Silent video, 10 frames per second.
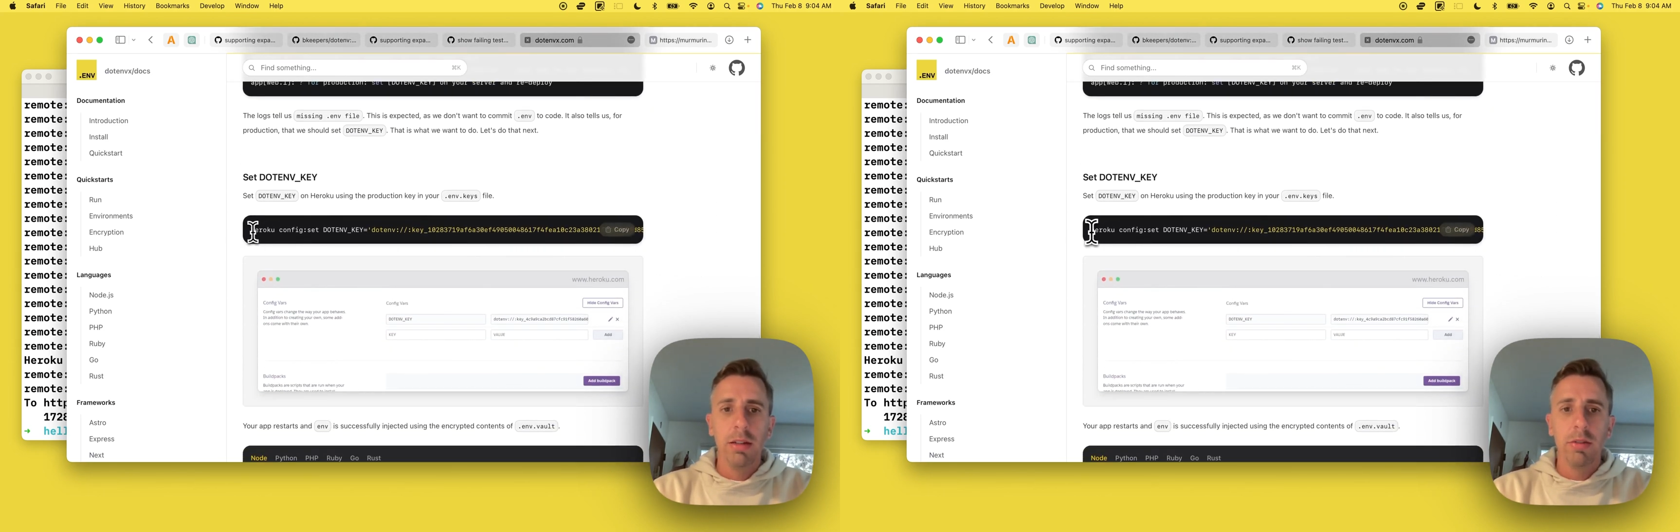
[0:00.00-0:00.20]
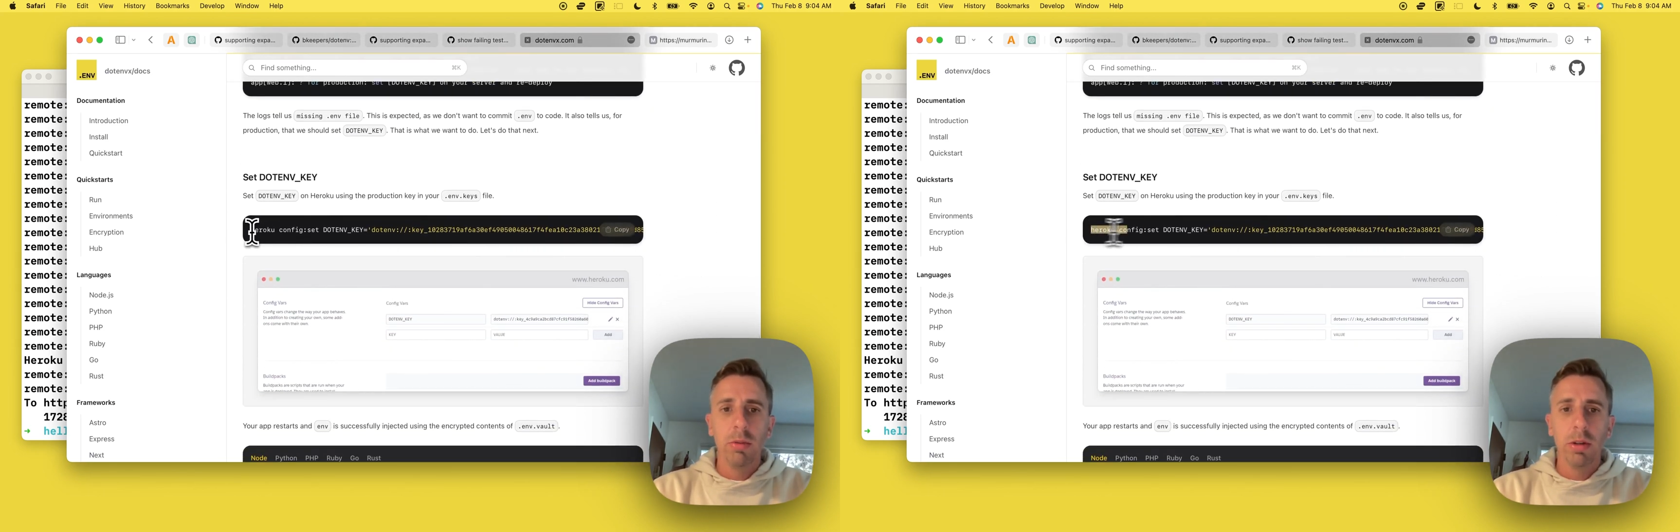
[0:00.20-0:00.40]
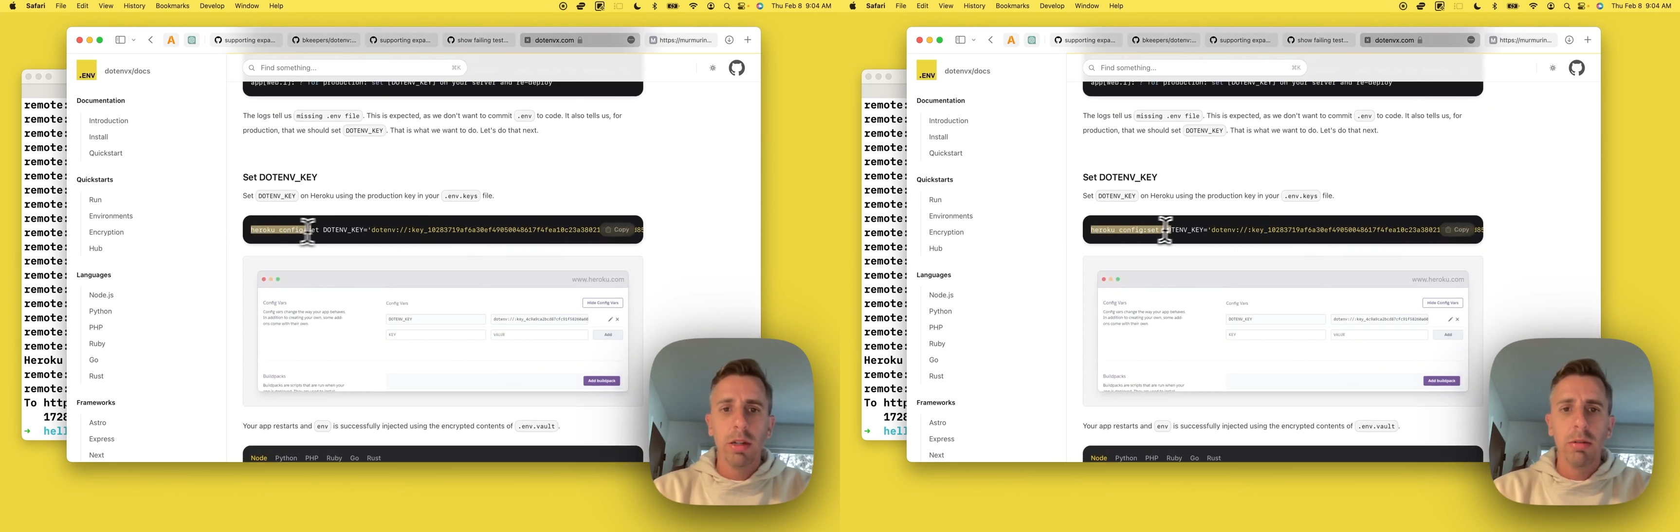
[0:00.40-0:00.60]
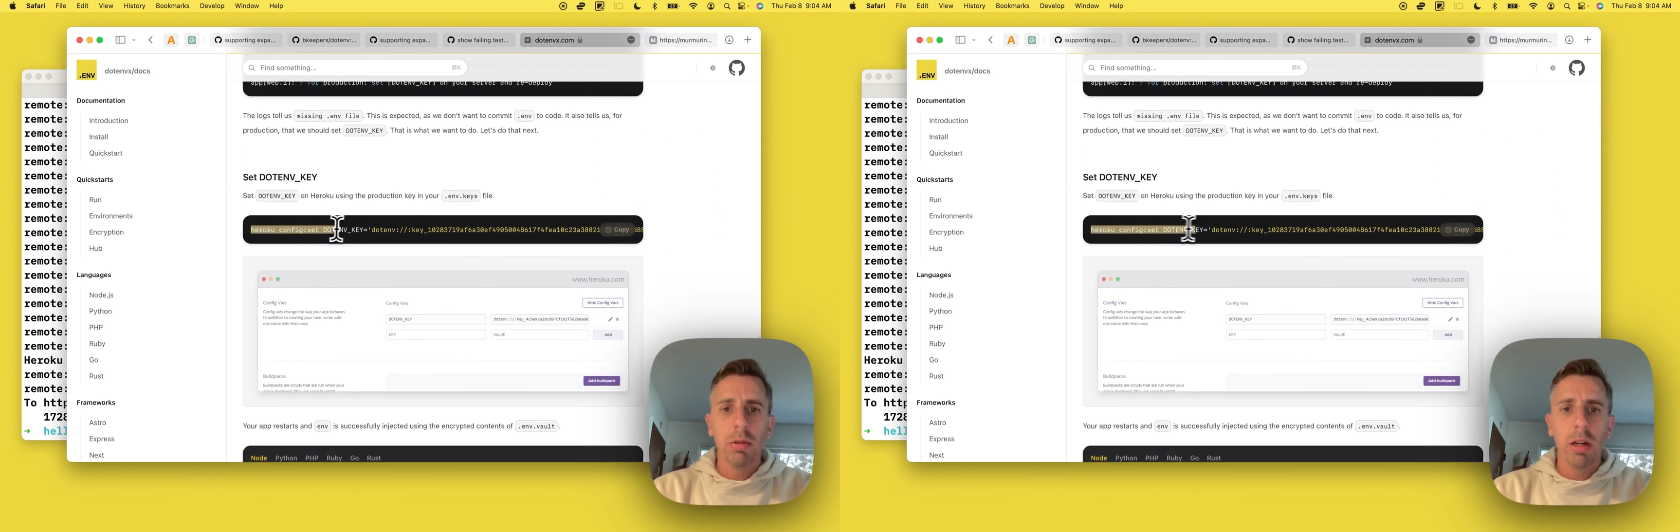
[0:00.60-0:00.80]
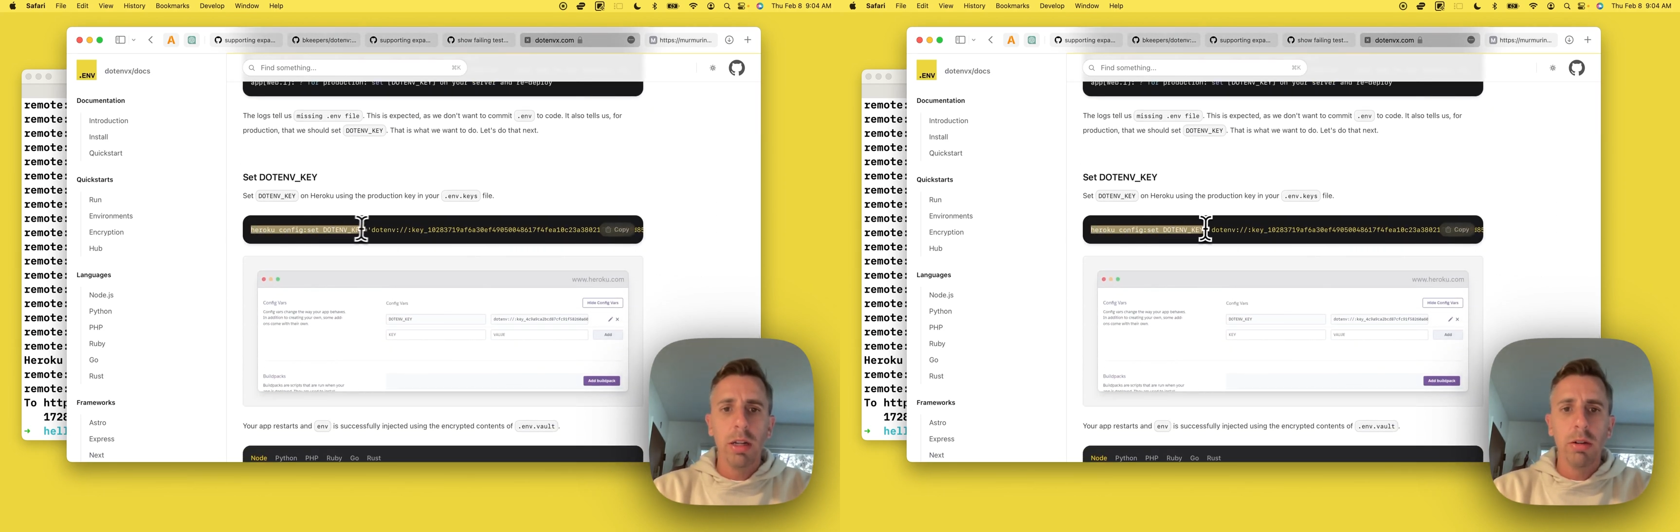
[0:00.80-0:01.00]
So we're going to
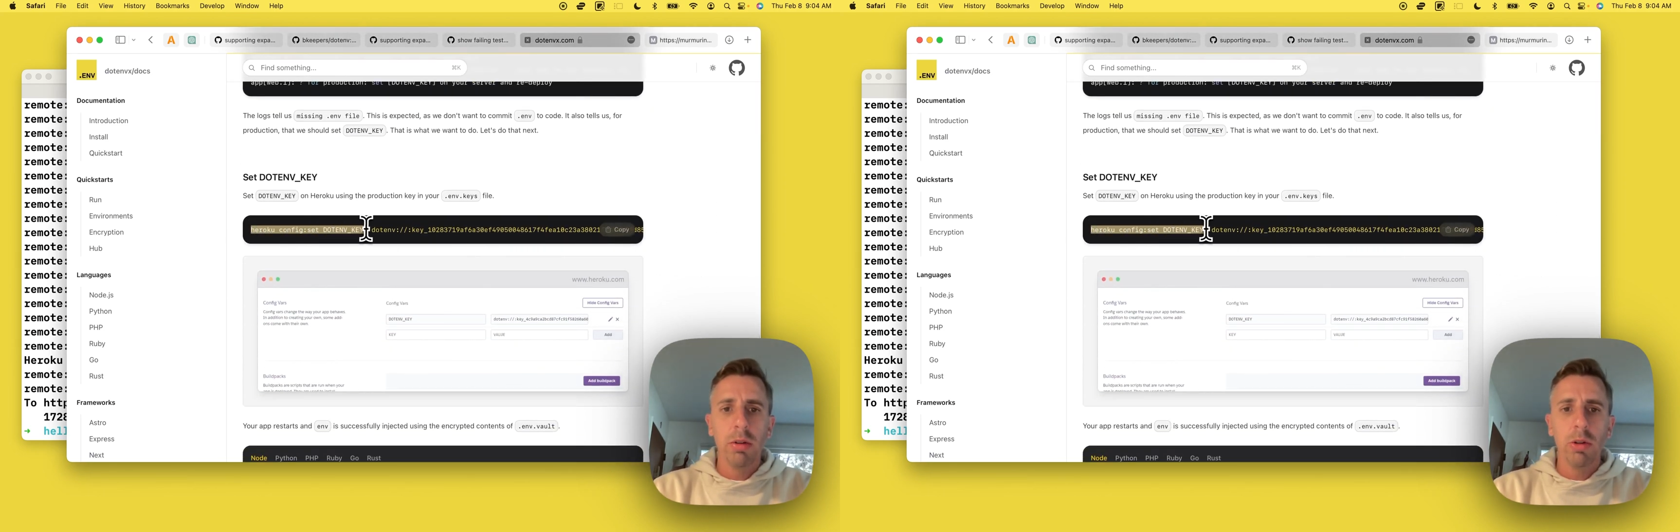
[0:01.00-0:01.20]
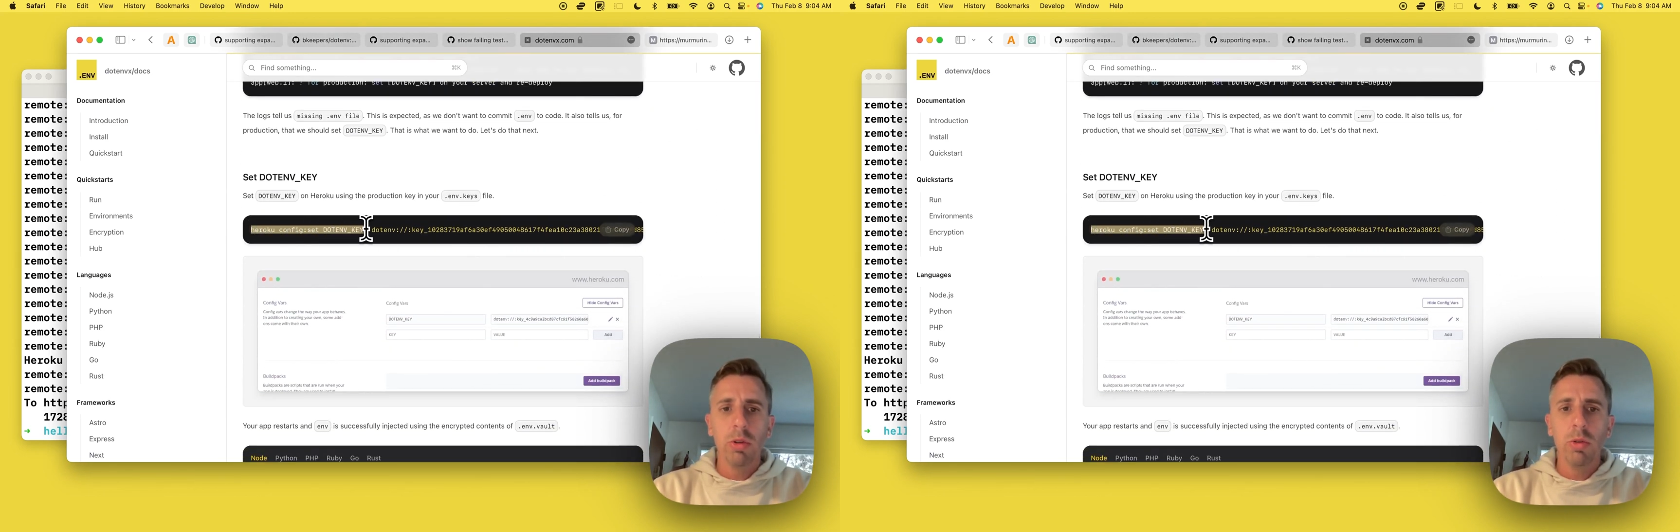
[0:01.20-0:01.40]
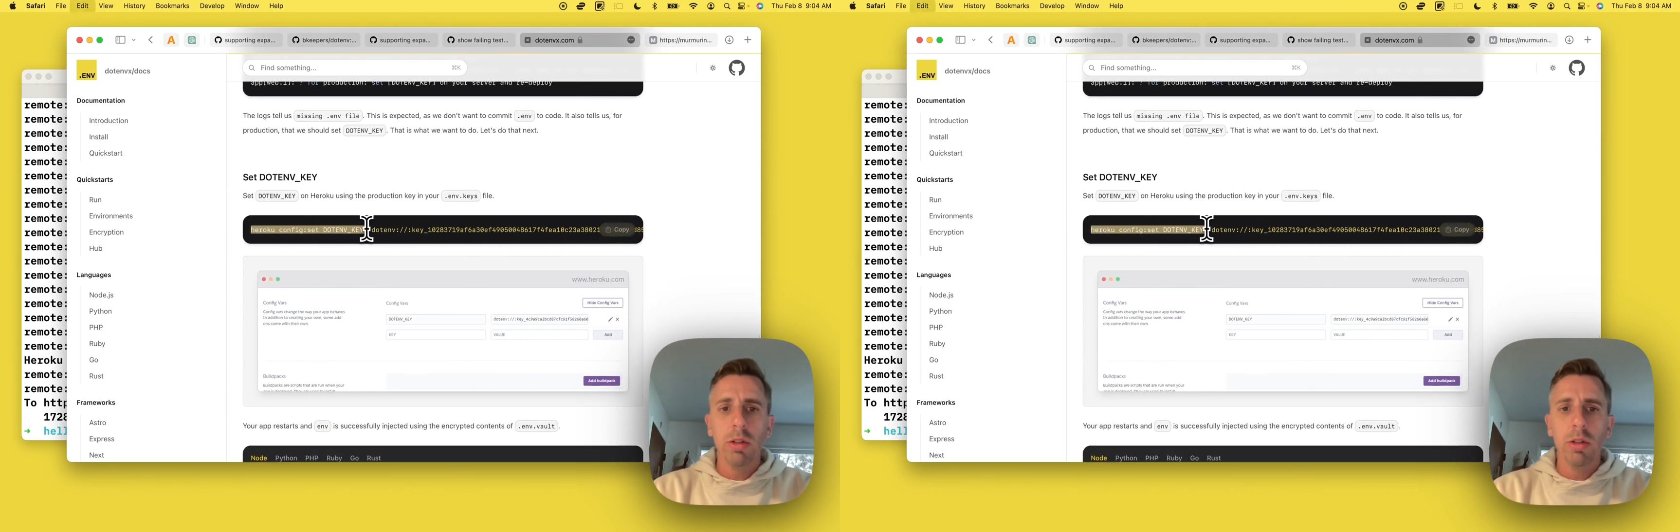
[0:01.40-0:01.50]
run Heroku